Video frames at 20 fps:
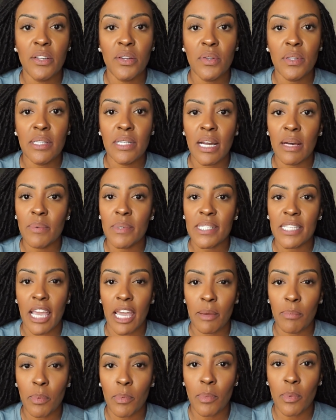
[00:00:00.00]
knew that I was
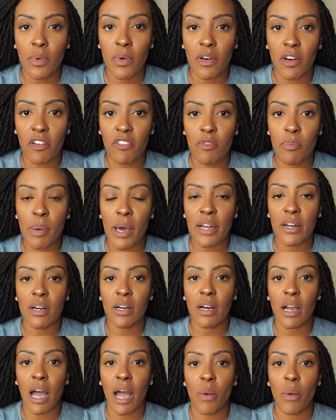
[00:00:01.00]
capable of better.